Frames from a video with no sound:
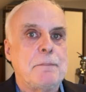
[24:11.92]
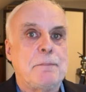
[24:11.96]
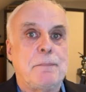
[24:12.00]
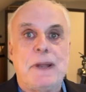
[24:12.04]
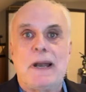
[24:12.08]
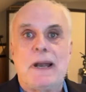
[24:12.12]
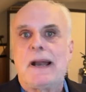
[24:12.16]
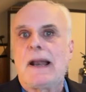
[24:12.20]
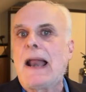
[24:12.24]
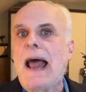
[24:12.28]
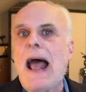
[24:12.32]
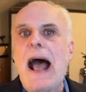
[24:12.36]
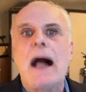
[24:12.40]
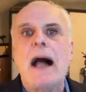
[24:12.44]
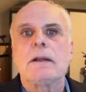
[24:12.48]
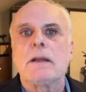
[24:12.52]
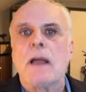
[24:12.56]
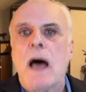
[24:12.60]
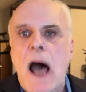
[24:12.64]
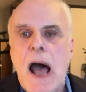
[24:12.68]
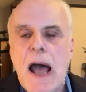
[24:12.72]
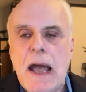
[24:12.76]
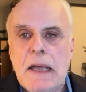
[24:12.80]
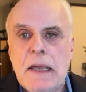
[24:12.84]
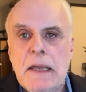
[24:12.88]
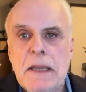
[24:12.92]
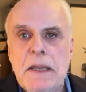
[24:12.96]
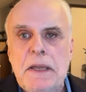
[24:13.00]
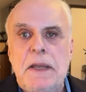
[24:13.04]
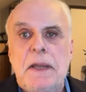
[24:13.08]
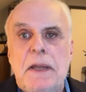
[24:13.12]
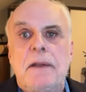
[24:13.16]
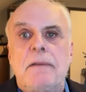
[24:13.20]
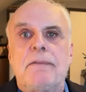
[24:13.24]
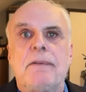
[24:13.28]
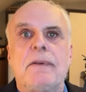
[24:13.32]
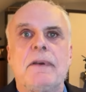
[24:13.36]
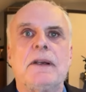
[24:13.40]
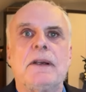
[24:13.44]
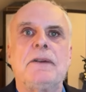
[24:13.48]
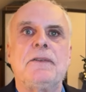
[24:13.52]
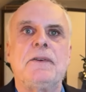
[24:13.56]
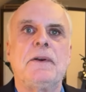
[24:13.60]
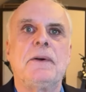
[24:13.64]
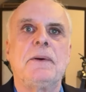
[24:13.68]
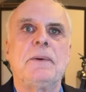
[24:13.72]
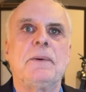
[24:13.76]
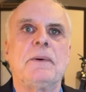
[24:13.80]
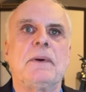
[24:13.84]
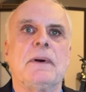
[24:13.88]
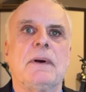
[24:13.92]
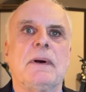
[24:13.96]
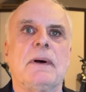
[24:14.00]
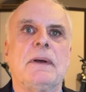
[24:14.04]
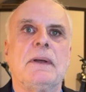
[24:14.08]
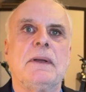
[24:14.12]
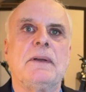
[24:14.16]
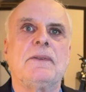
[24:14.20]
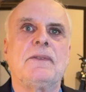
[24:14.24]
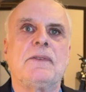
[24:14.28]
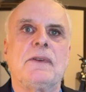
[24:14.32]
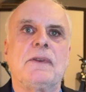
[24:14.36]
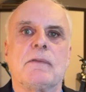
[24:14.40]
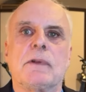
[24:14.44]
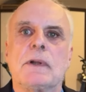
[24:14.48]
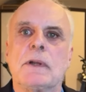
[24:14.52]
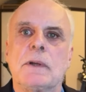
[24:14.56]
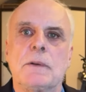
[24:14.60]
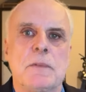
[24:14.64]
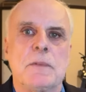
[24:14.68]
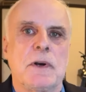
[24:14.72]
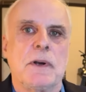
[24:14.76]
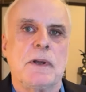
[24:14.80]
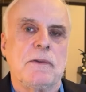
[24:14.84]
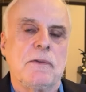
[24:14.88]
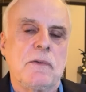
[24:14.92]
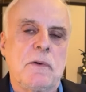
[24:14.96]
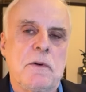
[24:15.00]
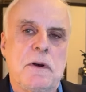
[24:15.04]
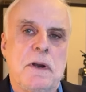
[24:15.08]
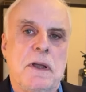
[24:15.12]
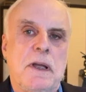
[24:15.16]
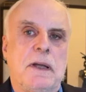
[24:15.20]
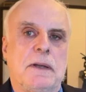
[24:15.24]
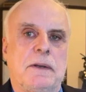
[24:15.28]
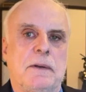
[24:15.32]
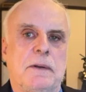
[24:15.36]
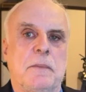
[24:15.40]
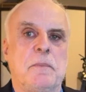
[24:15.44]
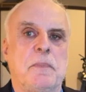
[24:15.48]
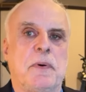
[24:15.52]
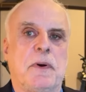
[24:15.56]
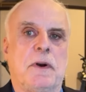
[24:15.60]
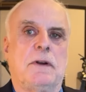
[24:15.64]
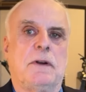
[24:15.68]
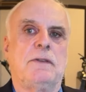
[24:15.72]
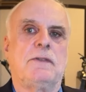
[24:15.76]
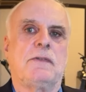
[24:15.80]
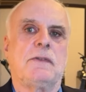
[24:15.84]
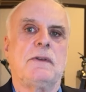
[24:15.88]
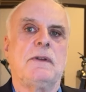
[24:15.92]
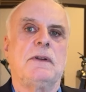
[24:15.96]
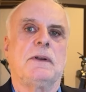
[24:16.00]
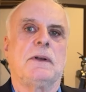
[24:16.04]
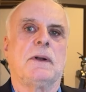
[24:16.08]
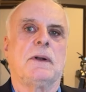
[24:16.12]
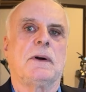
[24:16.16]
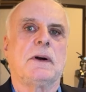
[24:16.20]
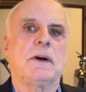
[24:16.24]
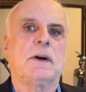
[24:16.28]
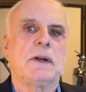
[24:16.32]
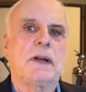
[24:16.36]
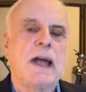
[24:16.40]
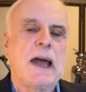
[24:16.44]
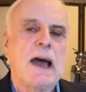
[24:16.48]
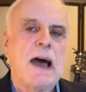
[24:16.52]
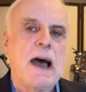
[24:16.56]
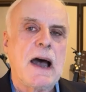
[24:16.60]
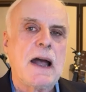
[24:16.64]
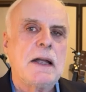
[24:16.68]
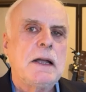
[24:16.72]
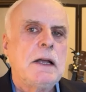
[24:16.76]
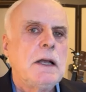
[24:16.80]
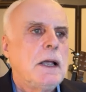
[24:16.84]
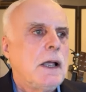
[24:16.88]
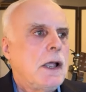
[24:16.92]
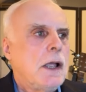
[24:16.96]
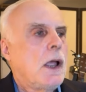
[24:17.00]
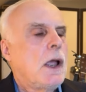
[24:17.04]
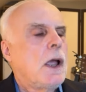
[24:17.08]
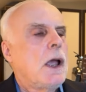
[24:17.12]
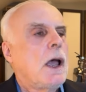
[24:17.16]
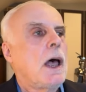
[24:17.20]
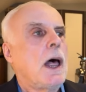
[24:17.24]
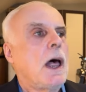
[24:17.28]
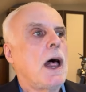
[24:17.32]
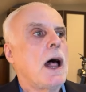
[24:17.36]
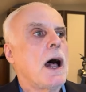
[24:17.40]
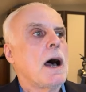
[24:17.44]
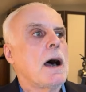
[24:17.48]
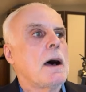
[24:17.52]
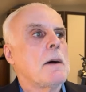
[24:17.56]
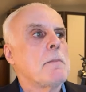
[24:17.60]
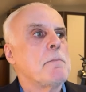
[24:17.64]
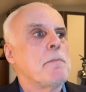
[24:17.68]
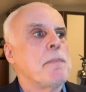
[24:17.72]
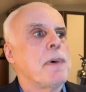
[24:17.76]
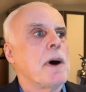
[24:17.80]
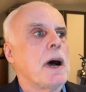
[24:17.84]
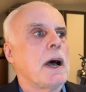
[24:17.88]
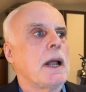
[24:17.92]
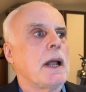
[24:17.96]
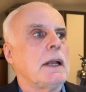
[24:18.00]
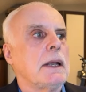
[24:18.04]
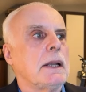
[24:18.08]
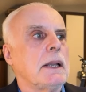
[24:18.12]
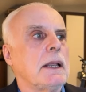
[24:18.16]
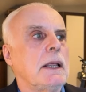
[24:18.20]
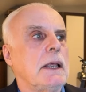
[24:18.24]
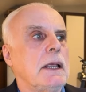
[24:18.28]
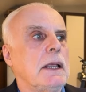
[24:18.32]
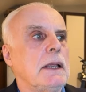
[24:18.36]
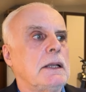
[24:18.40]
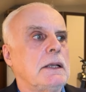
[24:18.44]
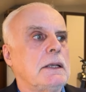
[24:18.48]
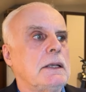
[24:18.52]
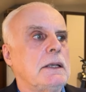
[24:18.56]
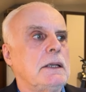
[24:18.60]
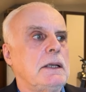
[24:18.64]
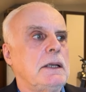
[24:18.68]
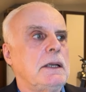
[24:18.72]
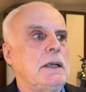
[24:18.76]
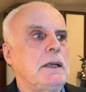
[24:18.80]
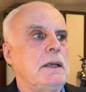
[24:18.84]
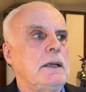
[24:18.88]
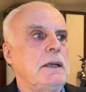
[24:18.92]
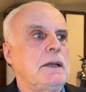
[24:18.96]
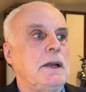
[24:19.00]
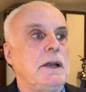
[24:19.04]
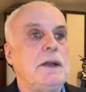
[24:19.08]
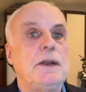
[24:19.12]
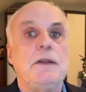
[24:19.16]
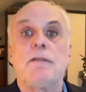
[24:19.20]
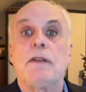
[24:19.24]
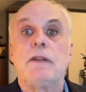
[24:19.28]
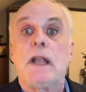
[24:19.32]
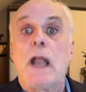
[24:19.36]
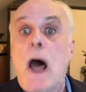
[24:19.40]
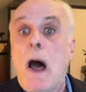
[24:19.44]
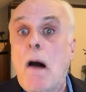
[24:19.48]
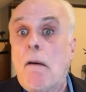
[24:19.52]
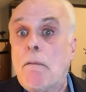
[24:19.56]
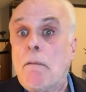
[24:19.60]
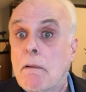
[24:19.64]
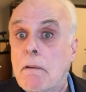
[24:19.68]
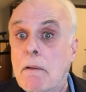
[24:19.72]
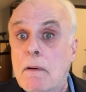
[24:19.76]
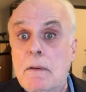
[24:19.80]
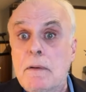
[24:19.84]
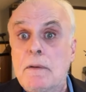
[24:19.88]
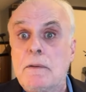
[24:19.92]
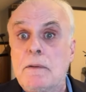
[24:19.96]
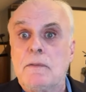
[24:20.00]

and an ally in this issue, uh, a civil liberties oriented person, you know, good guy, uh, but uh, he didn't even know.